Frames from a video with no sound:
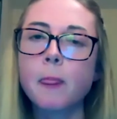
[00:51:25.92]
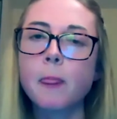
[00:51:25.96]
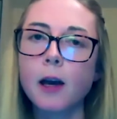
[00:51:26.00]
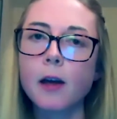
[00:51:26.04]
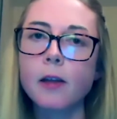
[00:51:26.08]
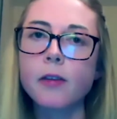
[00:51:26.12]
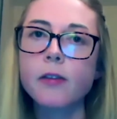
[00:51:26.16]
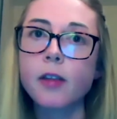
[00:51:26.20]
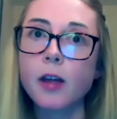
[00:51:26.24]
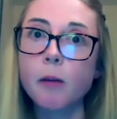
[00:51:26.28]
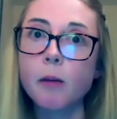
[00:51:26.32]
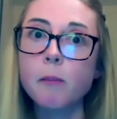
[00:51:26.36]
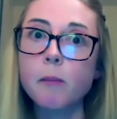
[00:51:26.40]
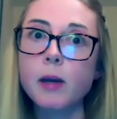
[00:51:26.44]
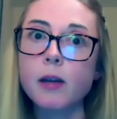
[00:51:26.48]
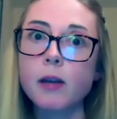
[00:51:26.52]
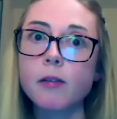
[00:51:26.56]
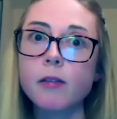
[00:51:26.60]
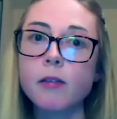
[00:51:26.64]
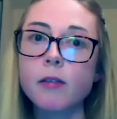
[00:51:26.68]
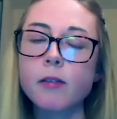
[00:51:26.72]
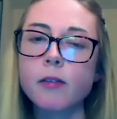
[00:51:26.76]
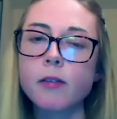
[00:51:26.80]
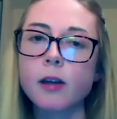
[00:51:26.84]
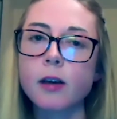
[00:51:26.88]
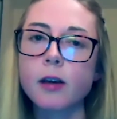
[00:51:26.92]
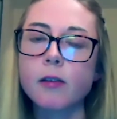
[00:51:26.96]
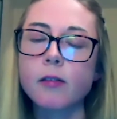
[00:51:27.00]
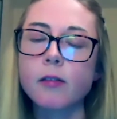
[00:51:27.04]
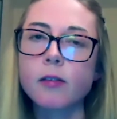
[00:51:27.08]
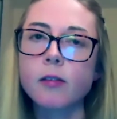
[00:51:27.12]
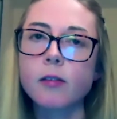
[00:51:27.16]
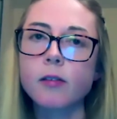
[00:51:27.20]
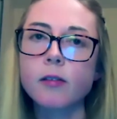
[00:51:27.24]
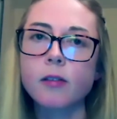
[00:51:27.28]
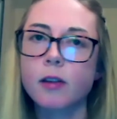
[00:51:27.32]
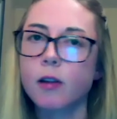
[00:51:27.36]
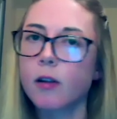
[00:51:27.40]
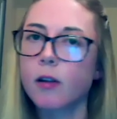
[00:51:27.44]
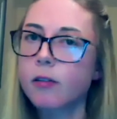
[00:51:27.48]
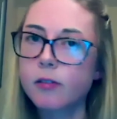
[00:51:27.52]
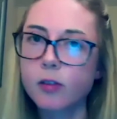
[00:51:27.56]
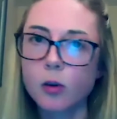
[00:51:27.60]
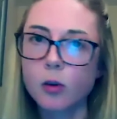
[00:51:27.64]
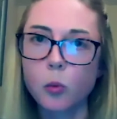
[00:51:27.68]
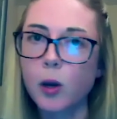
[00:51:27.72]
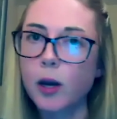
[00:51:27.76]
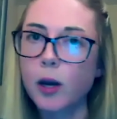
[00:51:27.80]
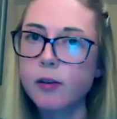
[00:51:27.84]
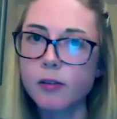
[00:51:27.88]
And that meant that the
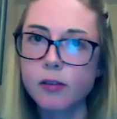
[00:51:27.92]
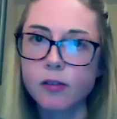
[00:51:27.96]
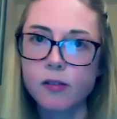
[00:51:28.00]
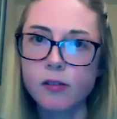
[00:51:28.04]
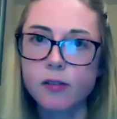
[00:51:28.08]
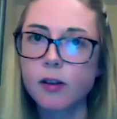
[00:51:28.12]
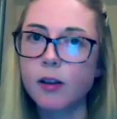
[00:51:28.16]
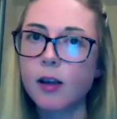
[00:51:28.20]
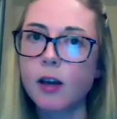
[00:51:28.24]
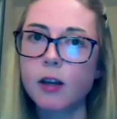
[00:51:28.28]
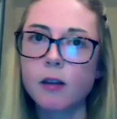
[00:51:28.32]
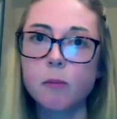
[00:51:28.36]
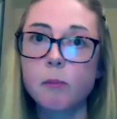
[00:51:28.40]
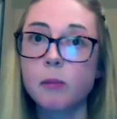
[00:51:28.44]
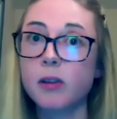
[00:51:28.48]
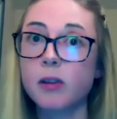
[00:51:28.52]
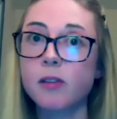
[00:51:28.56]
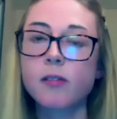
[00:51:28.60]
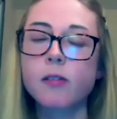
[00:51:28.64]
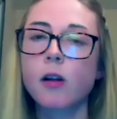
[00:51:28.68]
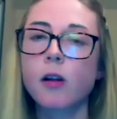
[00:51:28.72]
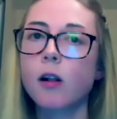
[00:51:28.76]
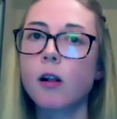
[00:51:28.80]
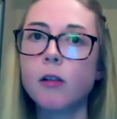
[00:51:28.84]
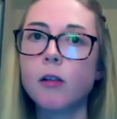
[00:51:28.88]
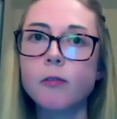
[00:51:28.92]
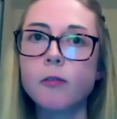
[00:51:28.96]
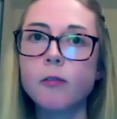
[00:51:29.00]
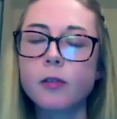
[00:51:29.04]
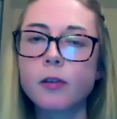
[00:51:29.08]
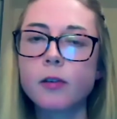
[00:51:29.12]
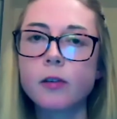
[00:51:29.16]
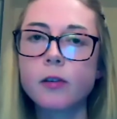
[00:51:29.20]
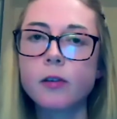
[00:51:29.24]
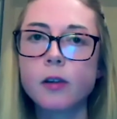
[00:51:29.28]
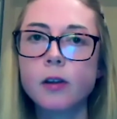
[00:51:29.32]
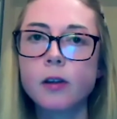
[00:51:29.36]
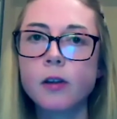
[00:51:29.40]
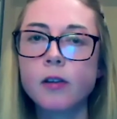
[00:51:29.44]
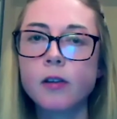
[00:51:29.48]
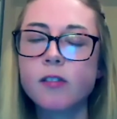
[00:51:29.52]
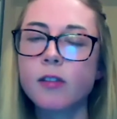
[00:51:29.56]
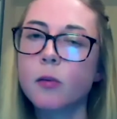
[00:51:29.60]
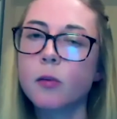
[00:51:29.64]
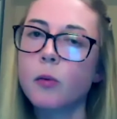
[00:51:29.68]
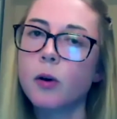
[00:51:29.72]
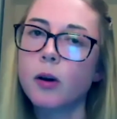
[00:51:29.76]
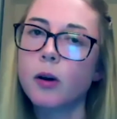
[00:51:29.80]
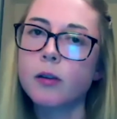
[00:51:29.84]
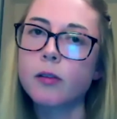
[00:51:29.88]
Ulster question still hadn't been solved.
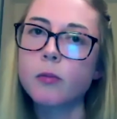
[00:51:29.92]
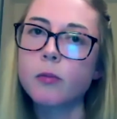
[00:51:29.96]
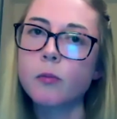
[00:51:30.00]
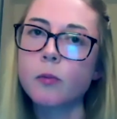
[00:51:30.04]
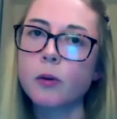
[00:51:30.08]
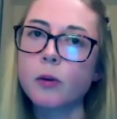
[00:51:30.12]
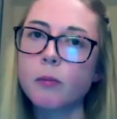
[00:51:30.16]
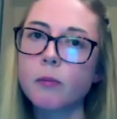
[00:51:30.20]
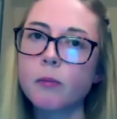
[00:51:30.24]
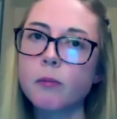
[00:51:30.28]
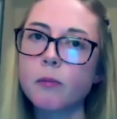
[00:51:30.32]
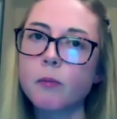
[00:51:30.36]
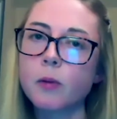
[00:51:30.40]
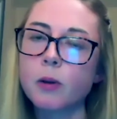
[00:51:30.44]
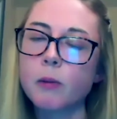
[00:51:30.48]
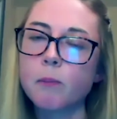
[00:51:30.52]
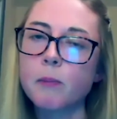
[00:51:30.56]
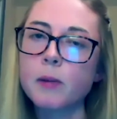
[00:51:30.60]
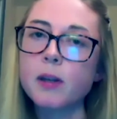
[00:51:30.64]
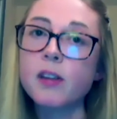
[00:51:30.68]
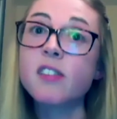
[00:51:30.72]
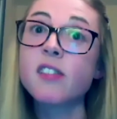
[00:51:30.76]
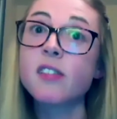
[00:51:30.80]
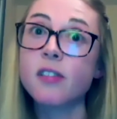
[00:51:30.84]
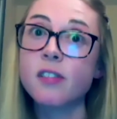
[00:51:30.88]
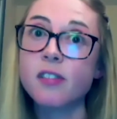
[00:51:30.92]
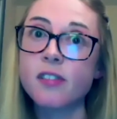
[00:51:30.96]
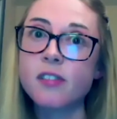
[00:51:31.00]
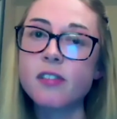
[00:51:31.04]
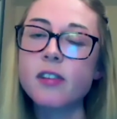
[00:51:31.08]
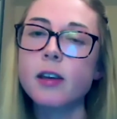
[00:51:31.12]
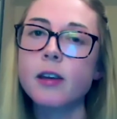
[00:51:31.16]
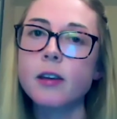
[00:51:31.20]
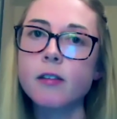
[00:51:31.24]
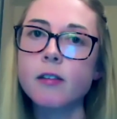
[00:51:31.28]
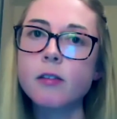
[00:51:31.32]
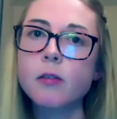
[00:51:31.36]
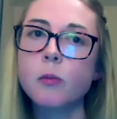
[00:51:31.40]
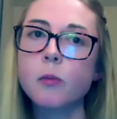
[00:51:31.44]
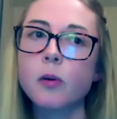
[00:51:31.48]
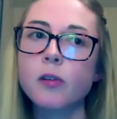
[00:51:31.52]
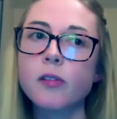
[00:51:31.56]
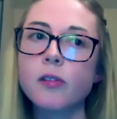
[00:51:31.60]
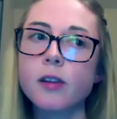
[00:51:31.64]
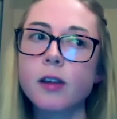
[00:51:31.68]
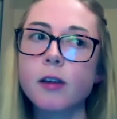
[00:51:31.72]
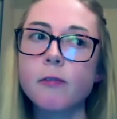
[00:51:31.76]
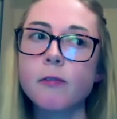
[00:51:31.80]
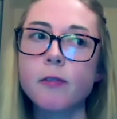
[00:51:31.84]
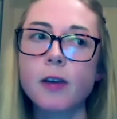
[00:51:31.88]
So what ministers did was
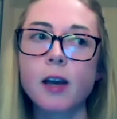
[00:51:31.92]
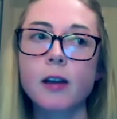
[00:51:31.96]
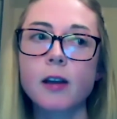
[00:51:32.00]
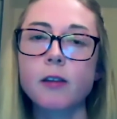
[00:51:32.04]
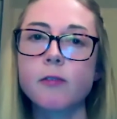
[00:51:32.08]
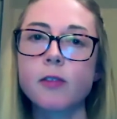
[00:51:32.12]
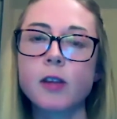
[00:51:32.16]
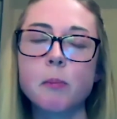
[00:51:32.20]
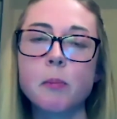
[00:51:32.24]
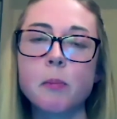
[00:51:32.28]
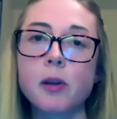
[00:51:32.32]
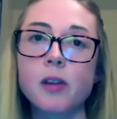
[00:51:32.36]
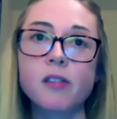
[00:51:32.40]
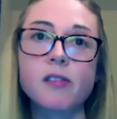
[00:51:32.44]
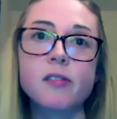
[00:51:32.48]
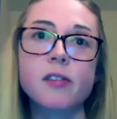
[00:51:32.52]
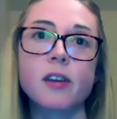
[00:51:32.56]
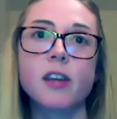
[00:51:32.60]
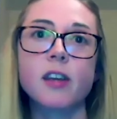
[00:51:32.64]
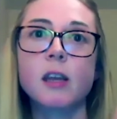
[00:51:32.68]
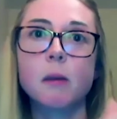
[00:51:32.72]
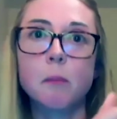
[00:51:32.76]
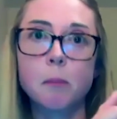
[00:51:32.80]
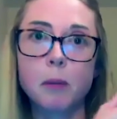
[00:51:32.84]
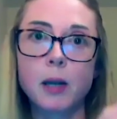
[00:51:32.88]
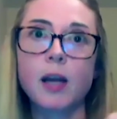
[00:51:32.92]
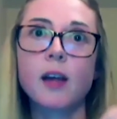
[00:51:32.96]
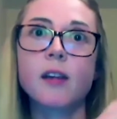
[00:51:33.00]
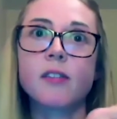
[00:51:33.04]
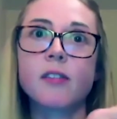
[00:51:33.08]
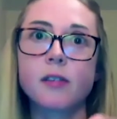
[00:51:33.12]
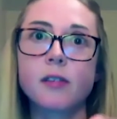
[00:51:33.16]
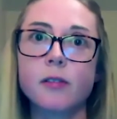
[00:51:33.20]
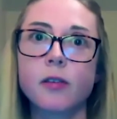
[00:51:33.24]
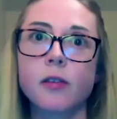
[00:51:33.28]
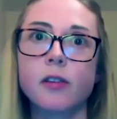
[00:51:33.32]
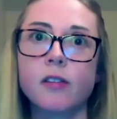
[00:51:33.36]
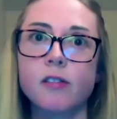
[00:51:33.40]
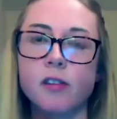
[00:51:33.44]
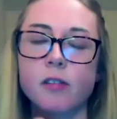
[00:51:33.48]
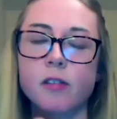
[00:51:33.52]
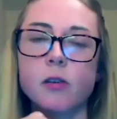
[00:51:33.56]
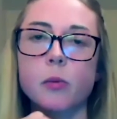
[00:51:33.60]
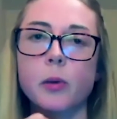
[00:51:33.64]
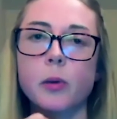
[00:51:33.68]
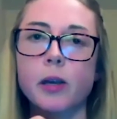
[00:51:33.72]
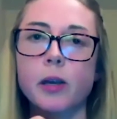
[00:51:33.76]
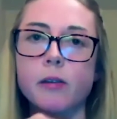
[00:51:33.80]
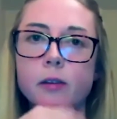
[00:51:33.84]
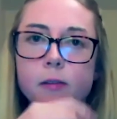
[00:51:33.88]
they effectively put a sticking plaster on the
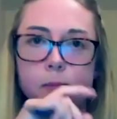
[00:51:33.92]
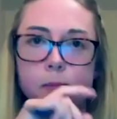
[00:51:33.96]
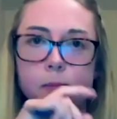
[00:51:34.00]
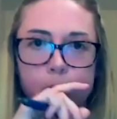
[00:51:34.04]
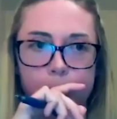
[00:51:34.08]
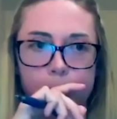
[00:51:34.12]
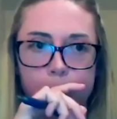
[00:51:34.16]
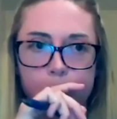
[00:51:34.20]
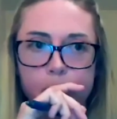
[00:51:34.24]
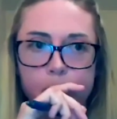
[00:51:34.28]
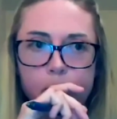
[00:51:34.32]
situation.